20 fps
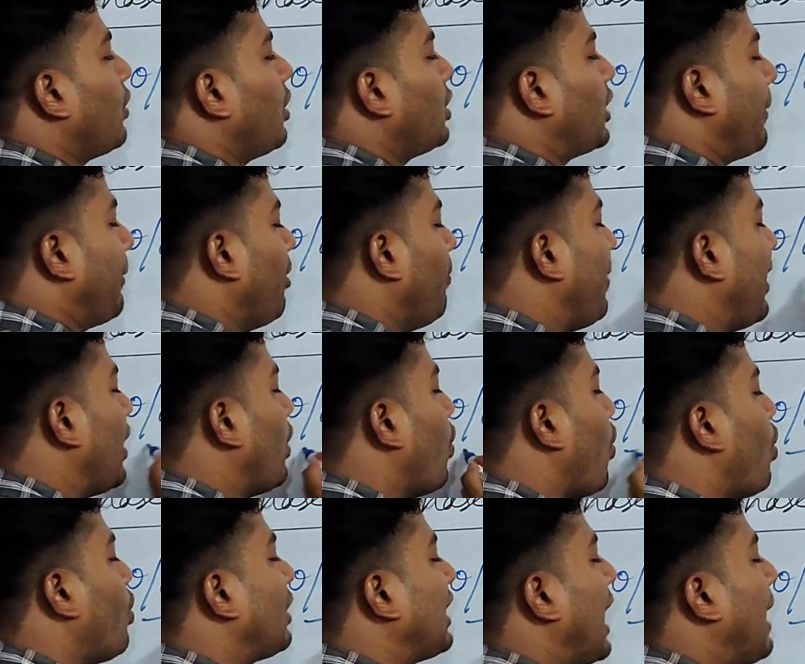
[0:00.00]
into the W by
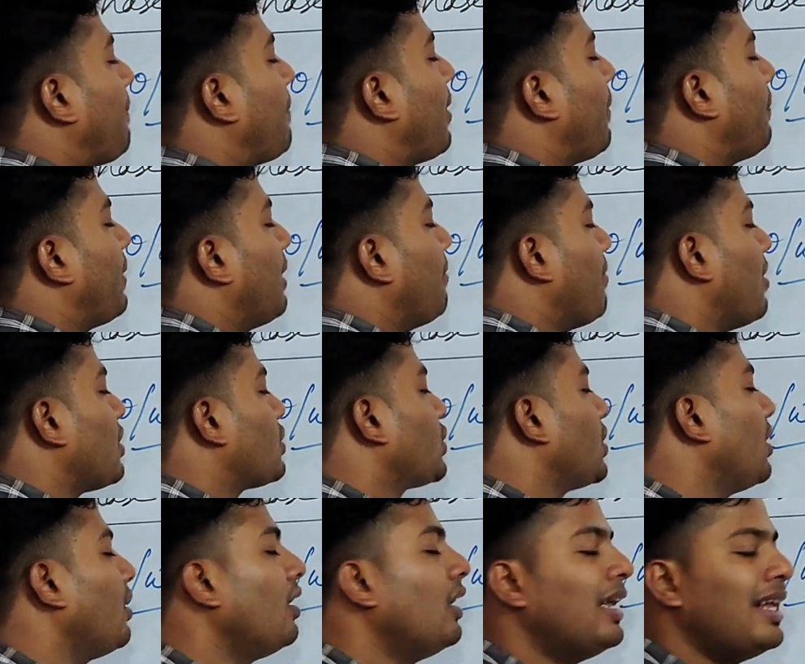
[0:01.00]
O type of
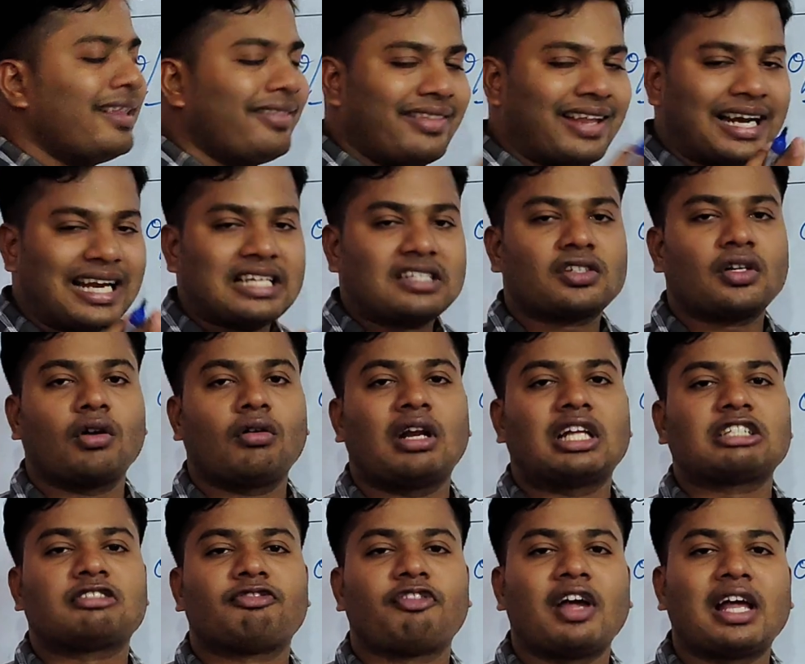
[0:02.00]
emulsion, that is
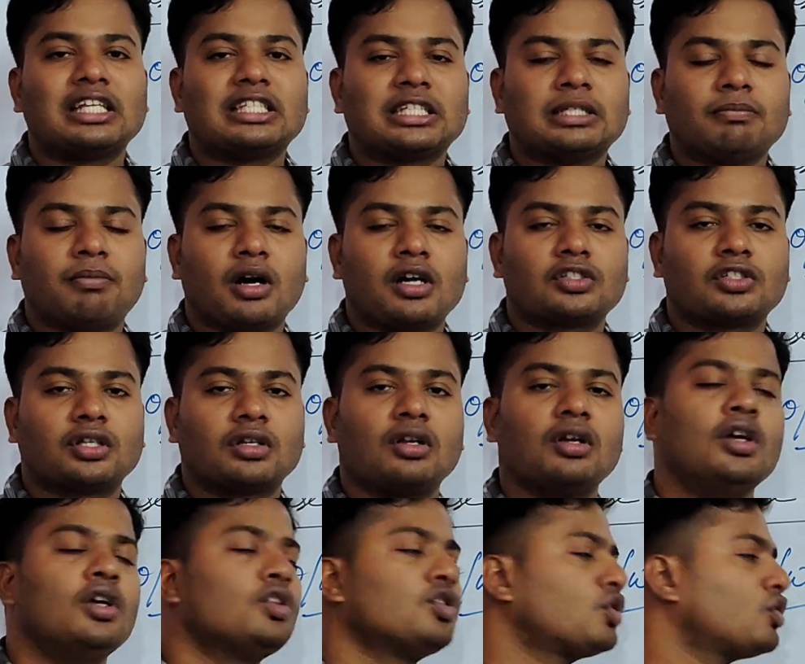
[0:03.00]
called as phase
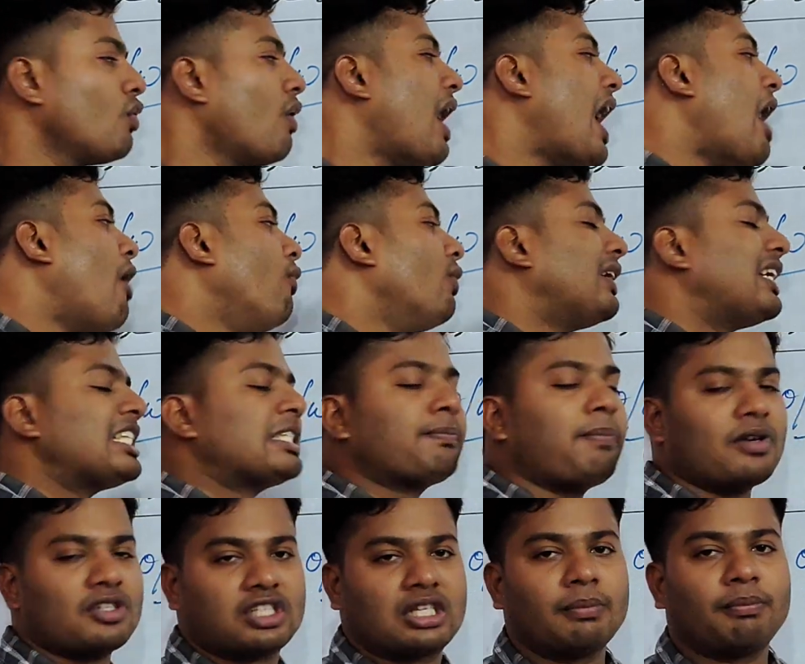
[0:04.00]
inversion. So how it
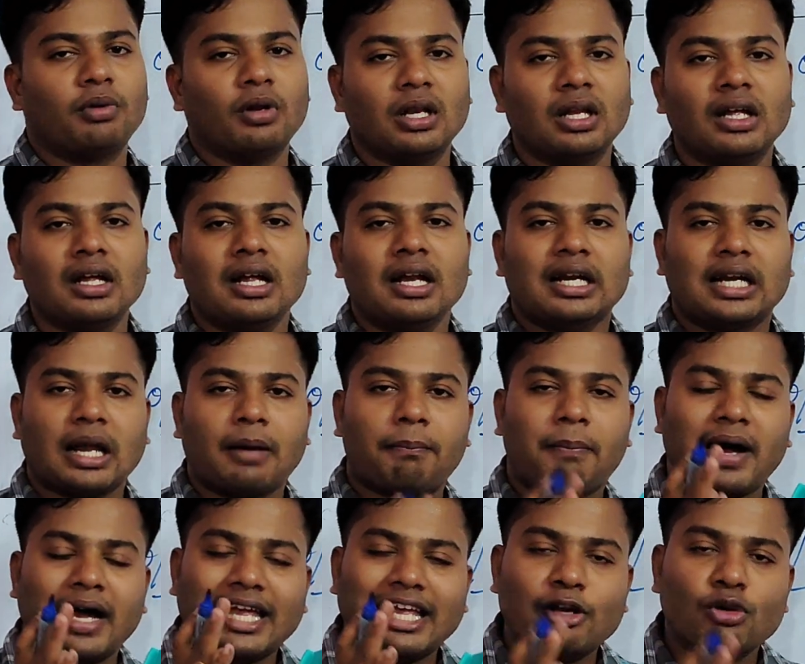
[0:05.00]
is possible?
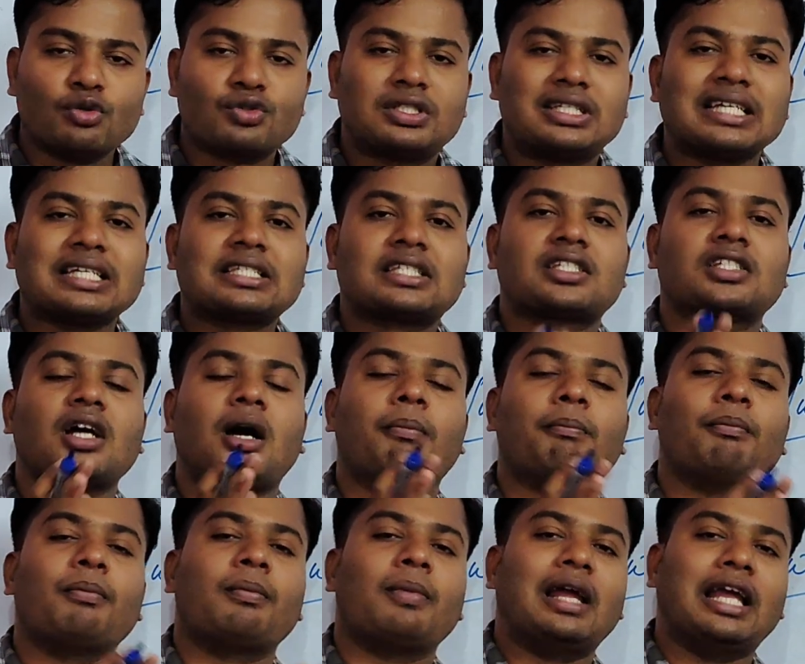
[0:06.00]
Now by using
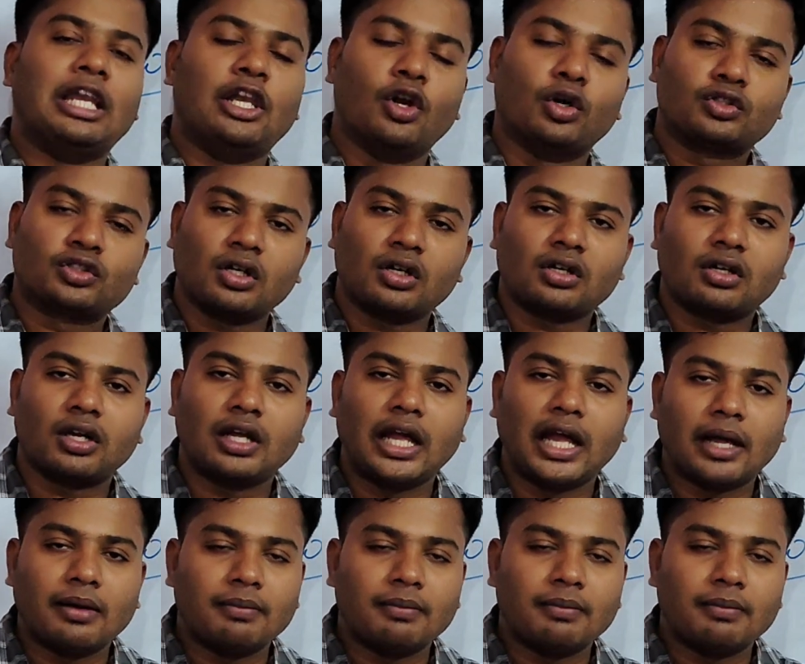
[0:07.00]
some electrolyte,